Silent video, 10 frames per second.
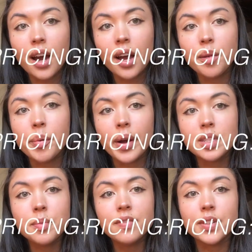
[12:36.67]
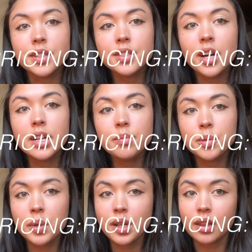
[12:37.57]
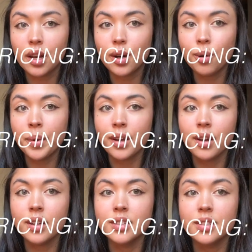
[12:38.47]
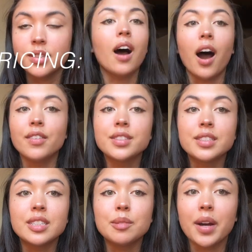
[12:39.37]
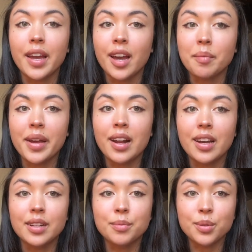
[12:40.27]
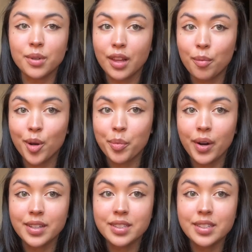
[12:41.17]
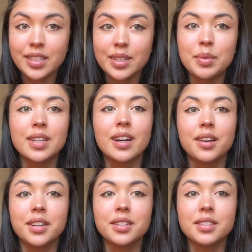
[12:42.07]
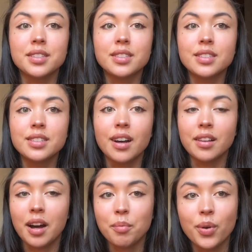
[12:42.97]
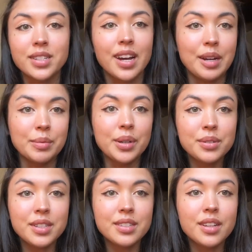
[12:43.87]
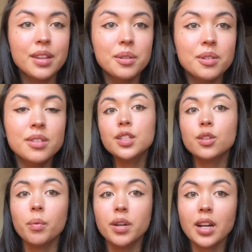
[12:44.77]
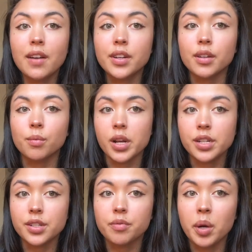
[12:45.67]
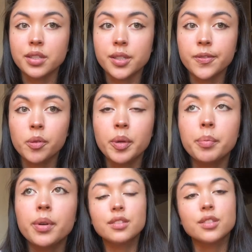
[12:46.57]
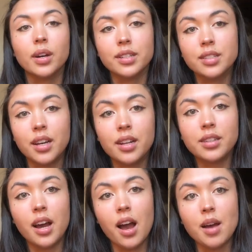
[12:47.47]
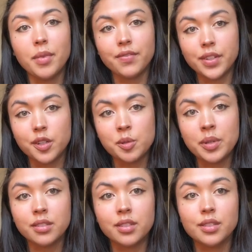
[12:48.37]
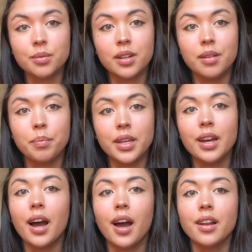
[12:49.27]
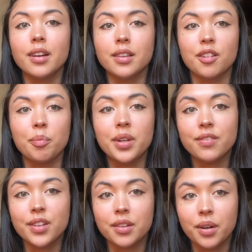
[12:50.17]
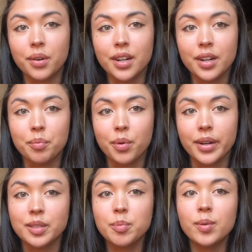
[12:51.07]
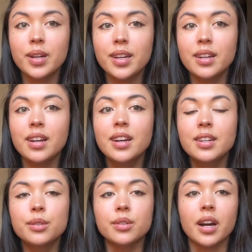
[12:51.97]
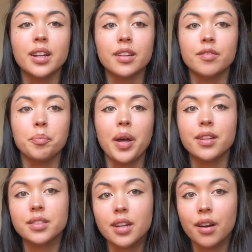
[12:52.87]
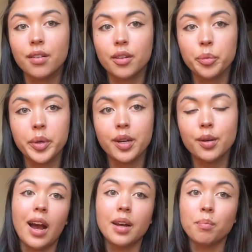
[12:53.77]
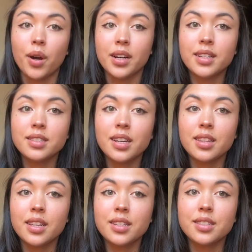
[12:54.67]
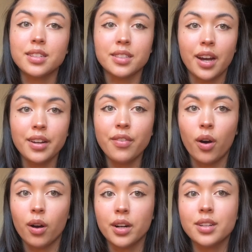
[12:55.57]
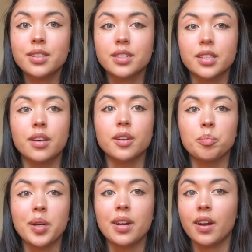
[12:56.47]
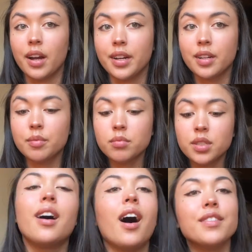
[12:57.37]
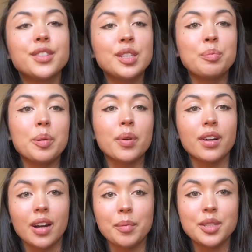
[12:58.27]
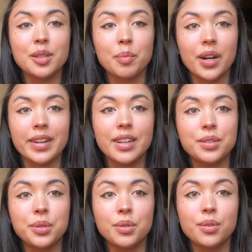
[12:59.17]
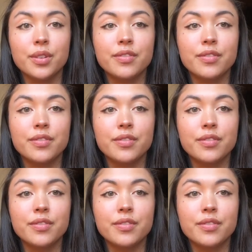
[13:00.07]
i priced my vintage items pretty low because obviously my handmade items were a lot more pricey because a lot more time goes into those. So I wanted to have a good range of prices for people. So I decided that my vintage pieces would be at a little bit of a lower price point to kind of balance it out a little bit. At markets like this, it's kind of harder to sell your bigger items. Obviously, people are coming to the market to